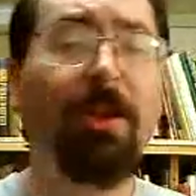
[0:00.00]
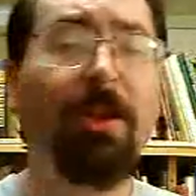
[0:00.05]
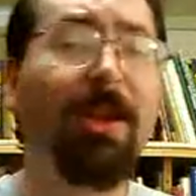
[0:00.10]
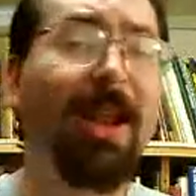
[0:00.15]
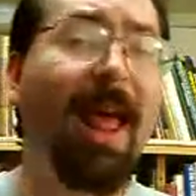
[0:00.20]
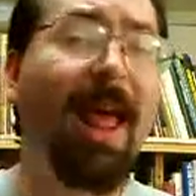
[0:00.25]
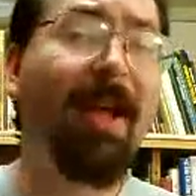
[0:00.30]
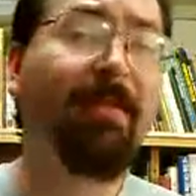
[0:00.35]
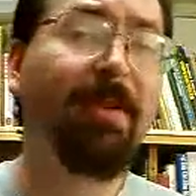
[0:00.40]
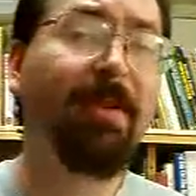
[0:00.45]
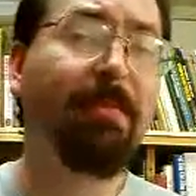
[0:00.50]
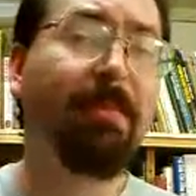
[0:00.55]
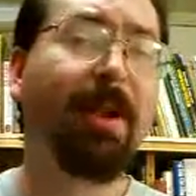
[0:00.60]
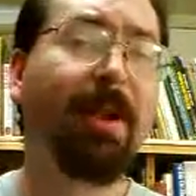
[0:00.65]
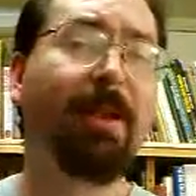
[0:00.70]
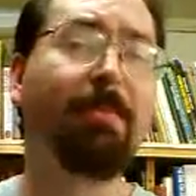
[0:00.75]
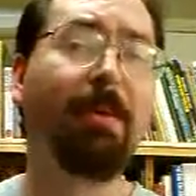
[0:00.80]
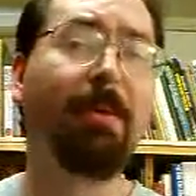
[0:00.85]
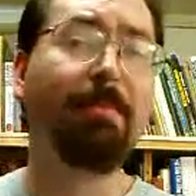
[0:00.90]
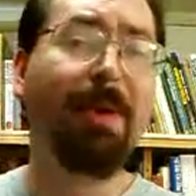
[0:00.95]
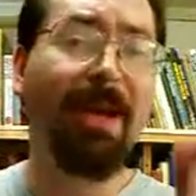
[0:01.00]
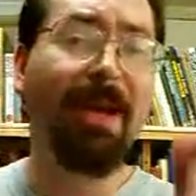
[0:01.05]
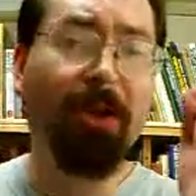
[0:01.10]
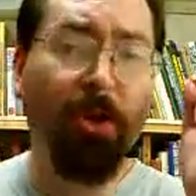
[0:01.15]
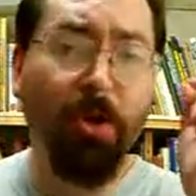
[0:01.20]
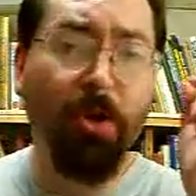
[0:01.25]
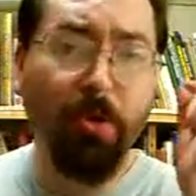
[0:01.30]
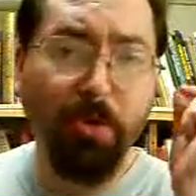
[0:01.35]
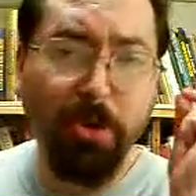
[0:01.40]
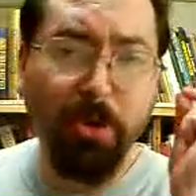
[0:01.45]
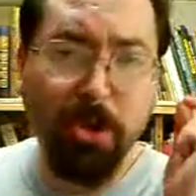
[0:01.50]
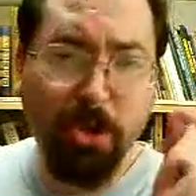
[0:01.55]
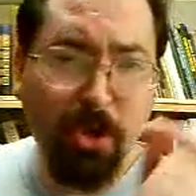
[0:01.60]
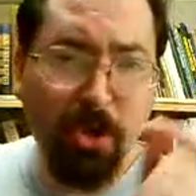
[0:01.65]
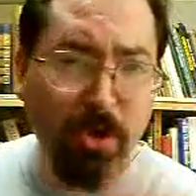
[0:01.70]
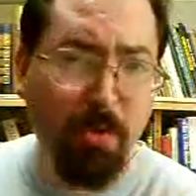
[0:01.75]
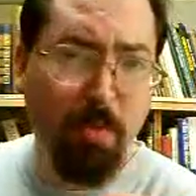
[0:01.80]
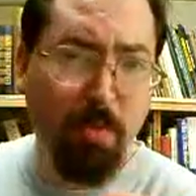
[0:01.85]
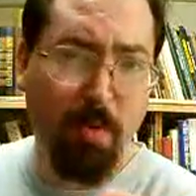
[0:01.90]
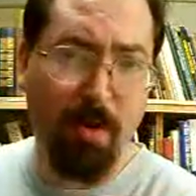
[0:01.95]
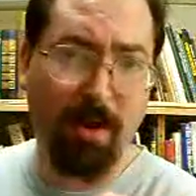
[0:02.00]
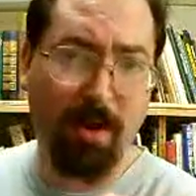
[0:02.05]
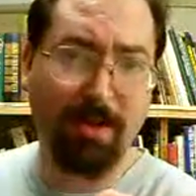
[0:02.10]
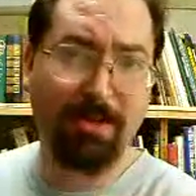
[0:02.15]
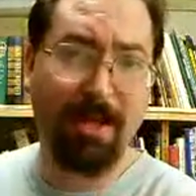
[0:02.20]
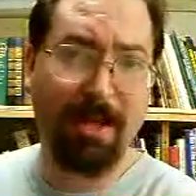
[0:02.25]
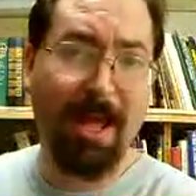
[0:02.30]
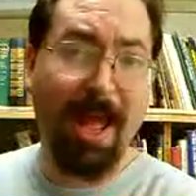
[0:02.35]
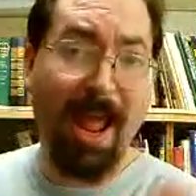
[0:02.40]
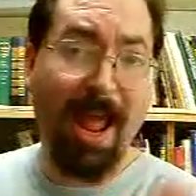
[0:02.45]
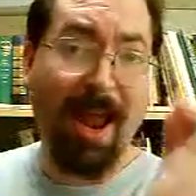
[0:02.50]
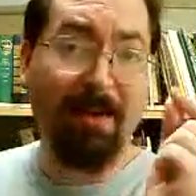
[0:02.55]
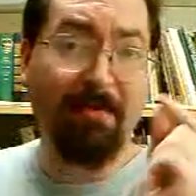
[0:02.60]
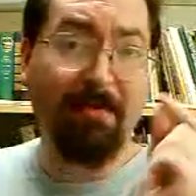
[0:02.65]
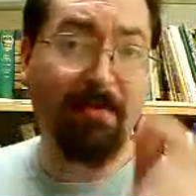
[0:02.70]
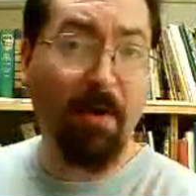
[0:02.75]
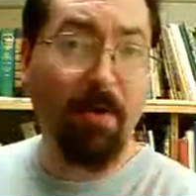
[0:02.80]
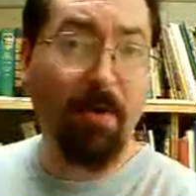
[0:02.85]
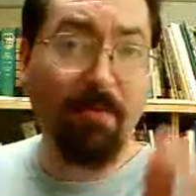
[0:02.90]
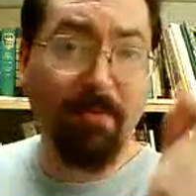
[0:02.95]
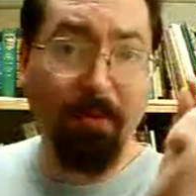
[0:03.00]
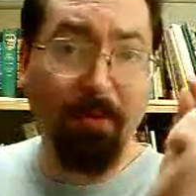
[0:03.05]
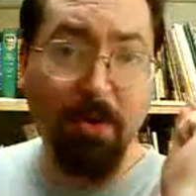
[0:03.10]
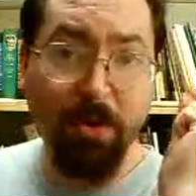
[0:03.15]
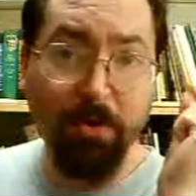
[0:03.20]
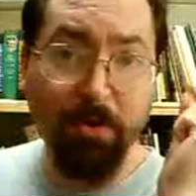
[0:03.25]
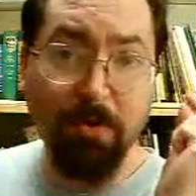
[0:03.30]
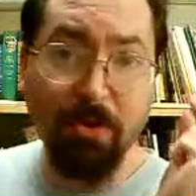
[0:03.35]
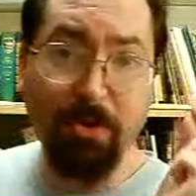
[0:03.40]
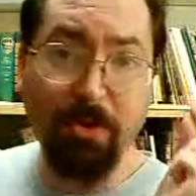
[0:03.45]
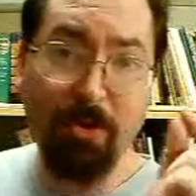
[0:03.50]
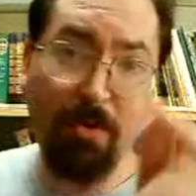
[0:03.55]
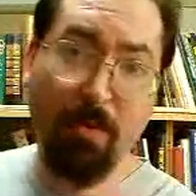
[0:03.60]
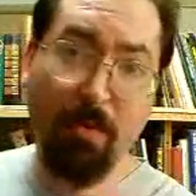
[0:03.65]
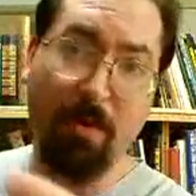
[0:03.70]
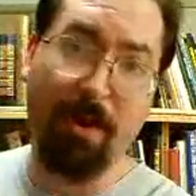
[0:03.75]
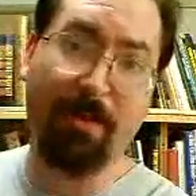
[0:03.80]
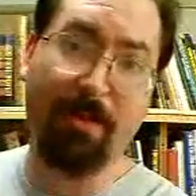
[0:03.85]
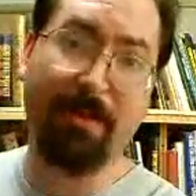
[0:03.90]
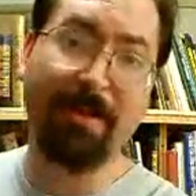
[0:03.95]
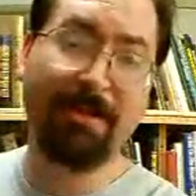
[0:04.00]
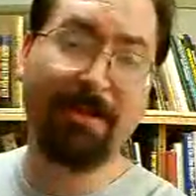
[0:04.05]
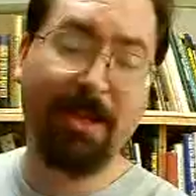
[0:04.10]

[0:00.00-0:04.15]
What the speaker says: Look at everybody, but pick who you want and vote for who you want.